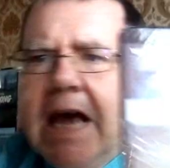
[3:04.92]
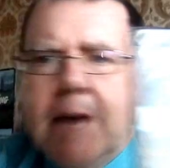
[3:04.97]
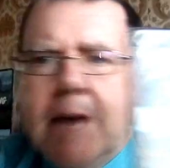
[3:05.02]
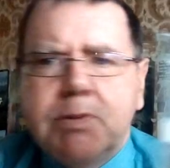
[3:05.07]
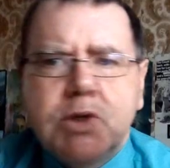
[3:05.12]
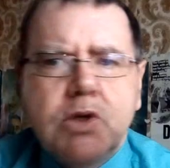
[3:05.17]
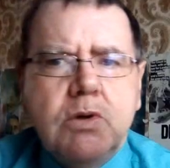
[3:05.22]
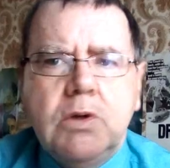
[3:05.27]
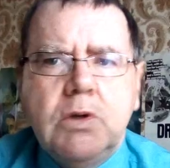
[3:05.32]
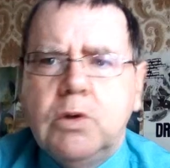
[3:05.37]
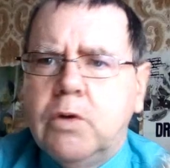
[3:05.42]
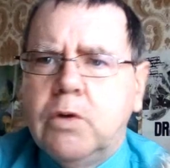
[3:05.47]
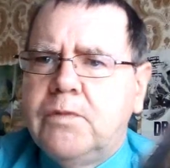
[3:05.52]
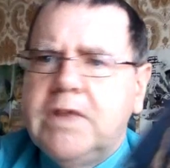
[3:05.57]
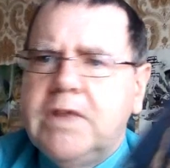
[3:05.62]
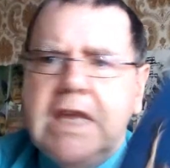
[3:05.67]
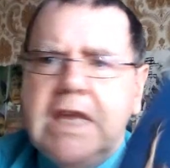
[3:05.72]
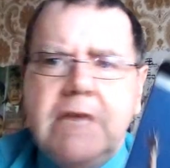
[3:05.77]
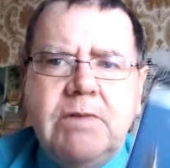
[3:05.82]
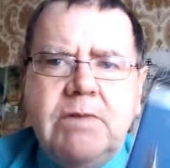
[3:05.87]
absolutely love
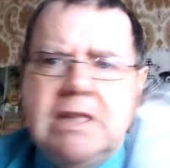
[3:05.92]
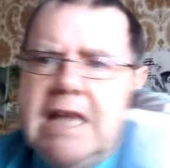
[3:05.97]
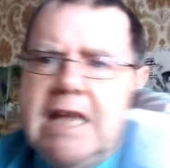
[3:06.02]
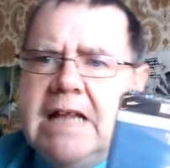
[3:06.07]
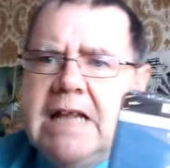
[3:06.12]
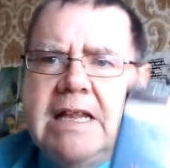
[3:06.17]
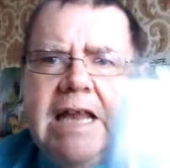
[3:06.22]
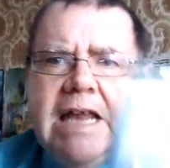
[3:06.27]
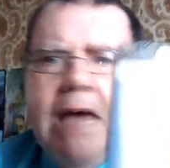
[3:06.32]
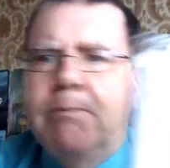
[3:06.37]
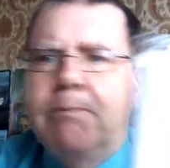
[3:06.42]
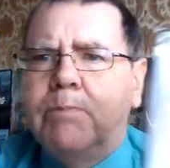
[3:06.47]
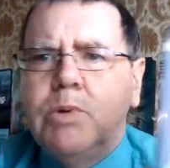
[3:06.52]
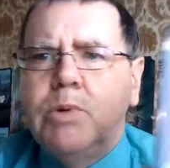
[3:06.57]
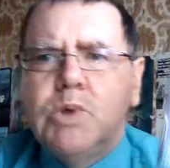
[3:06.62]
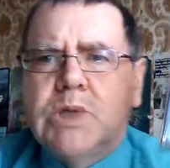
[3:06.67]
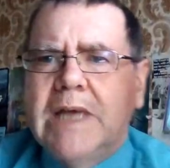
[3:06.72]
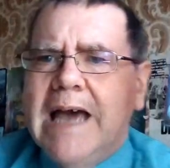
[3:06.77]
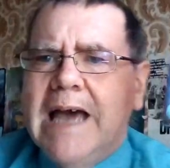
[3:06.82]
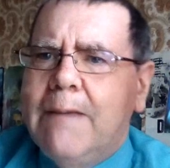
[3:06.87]
The Evil Dead and that, and
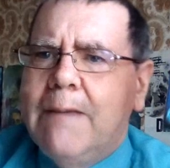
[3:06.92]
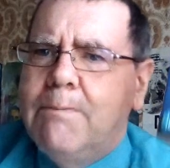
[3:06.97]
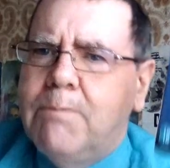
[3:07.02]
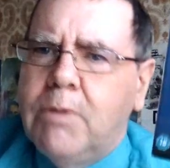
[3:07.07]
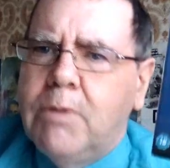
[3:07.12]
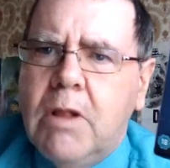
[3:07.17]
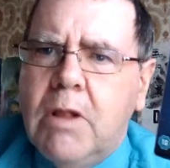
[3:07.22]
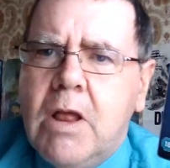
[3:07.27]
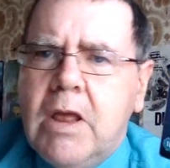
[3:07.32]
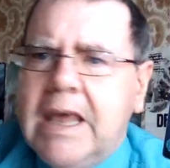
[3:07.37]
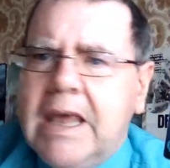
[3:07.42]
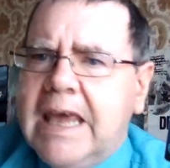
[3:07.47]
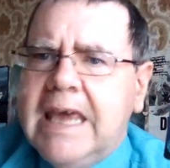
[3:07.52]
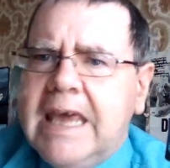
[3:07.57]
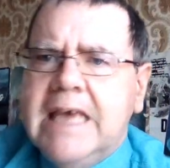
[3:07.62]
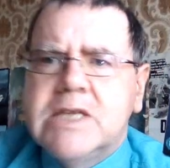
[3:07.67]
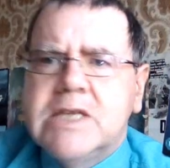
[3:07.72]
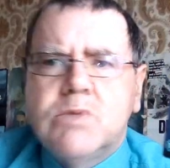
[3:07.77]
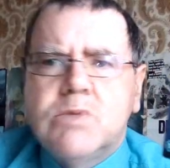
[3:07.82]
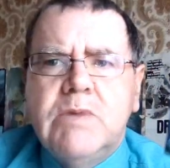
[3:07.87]
Bruce Campbell,
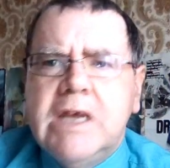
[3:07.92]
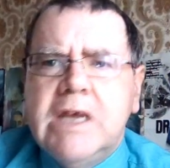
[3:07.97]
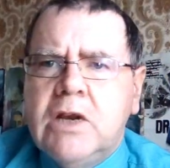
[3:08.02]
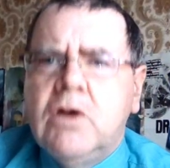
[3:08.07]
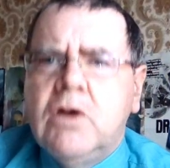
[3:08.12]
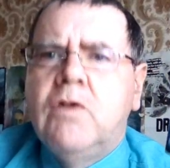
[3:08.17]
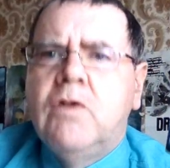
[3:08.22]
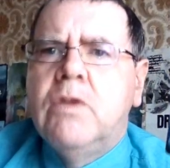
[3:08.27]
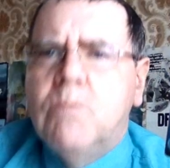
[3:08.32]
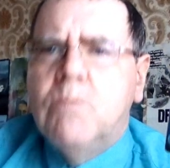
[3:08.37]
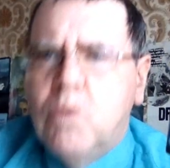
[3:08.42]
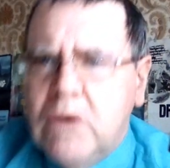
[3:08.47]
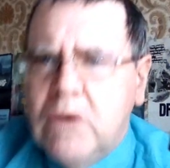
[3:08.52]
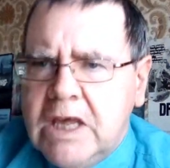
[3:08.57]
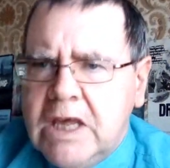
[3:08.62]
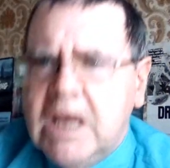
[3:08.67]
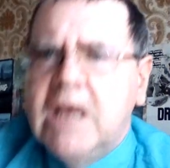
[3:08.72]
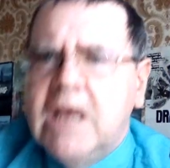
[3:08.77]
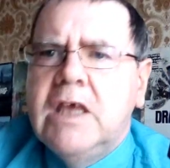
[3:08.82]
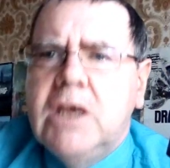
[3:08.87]
he is really on the
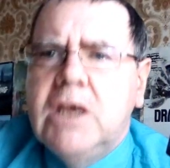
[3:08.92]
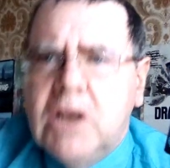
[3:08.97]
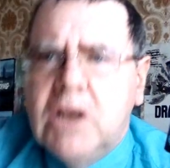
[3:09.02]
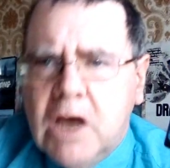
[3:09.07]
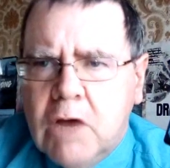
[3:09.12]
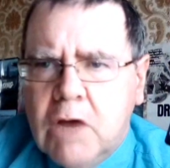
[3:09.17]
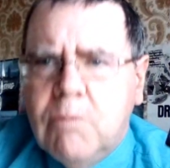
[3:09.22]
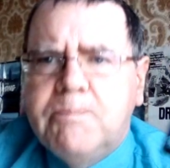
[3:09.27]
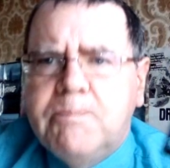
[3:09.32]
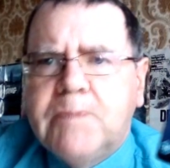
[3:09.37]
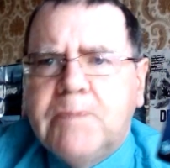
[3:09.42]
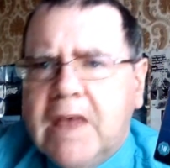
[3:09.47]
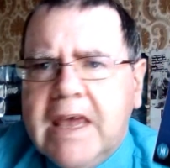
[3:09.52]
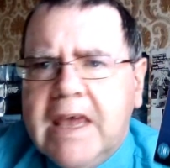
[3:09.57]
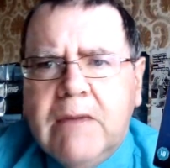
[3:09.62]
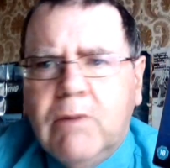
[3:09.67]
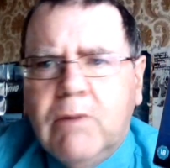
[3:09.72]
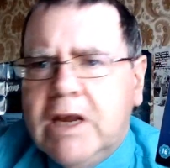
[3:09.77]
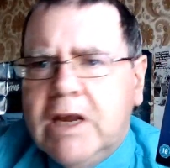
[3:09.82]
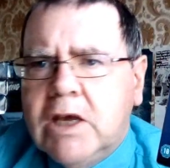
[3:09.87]
money,
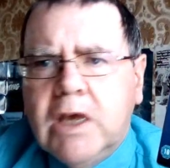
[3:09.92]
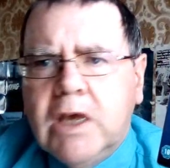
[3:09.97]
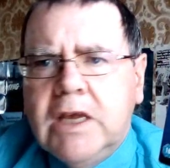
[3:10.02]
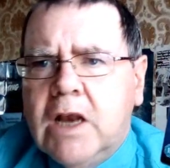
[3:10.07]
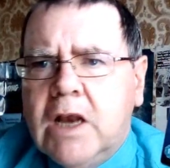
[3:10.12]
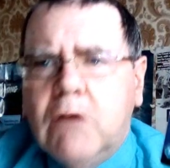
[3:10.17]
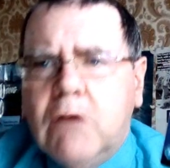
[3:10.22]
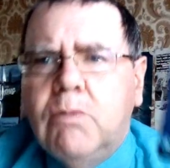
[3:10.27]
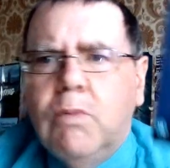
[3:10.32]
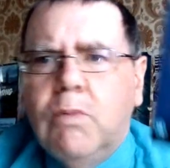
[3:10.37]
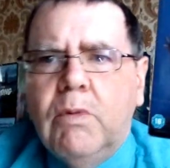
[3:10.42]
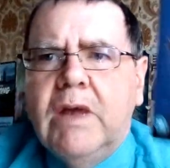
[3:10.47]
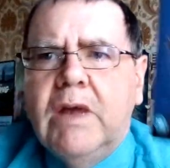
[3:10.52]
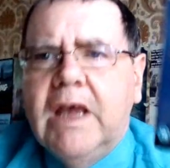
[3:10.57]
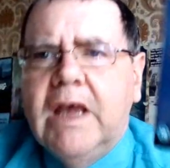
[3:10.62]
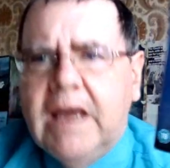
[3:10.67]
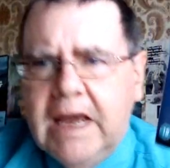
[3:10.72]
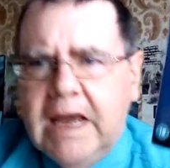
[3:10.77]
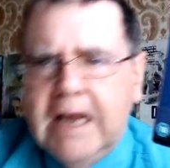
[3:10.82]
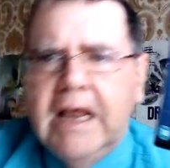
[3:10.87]
when he,
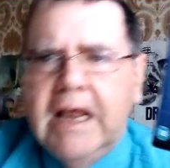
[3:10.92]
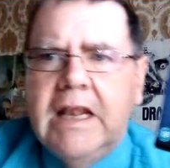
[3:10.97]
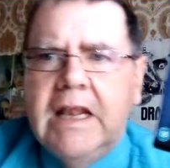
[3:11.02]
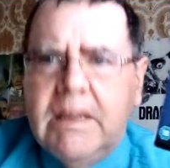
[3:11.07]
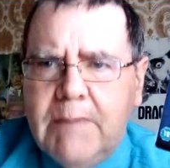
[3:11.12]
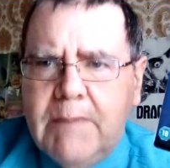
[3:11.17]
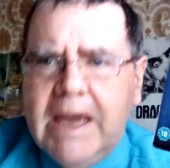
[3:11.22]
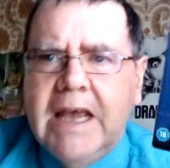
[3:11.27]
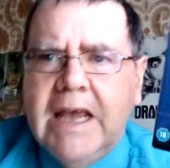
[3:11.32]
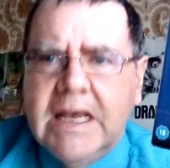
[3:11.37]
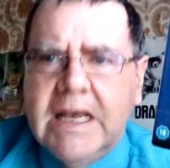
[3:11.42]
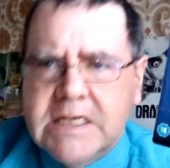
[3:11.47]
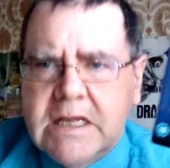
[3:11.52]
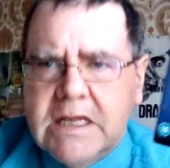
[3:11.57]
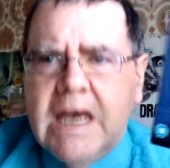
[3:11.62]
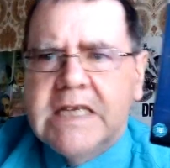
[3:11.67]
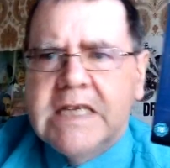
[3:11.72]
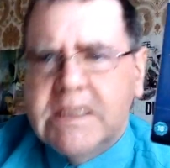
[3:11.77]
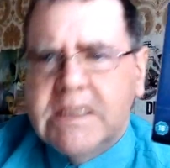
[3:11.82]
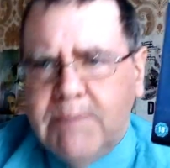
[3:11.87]
in the main as
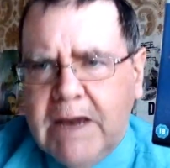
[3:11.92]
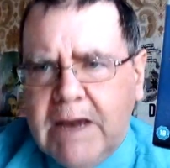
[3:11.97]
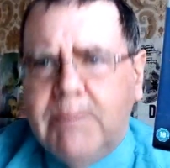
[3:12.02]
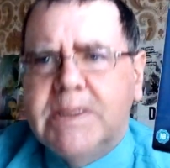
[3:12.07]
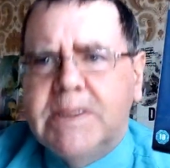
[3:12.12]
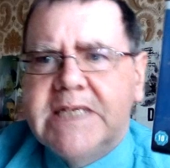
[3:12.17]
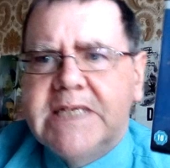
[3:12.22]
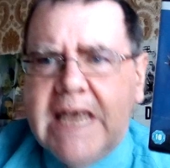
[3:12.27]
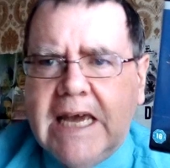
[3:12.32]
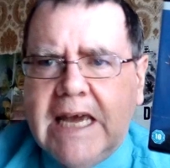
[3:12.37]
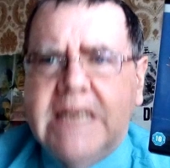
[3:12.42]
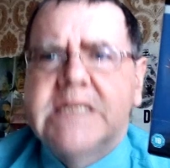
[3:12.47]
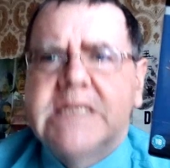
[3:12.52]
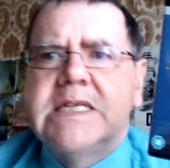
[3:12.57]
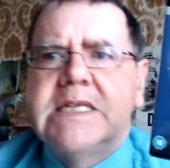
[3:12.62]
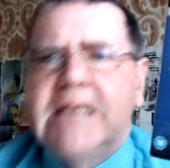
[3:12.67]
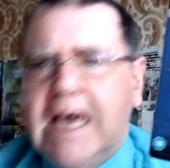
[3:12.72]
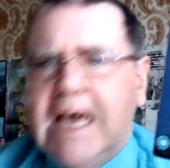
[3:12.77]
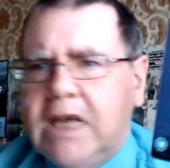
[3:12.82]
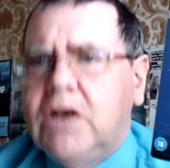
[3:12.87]
the main
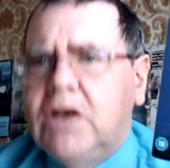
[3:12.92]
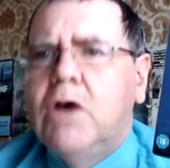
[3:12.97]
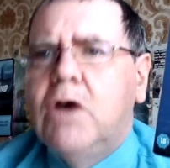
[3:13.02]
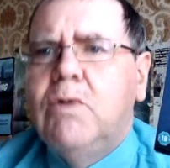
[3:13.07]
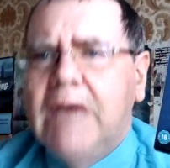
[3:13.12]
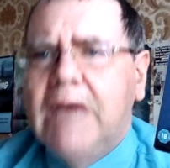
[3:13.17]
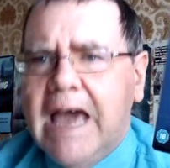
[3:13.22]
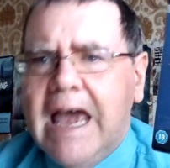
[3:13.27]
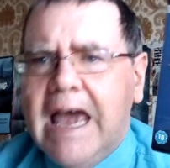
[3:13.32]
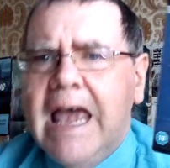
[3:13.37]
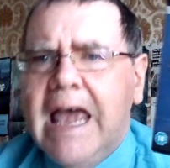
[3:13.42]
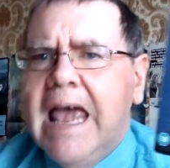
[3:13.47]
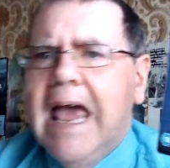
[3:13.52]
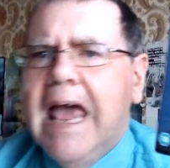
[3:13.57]
protagonist and that, yeah.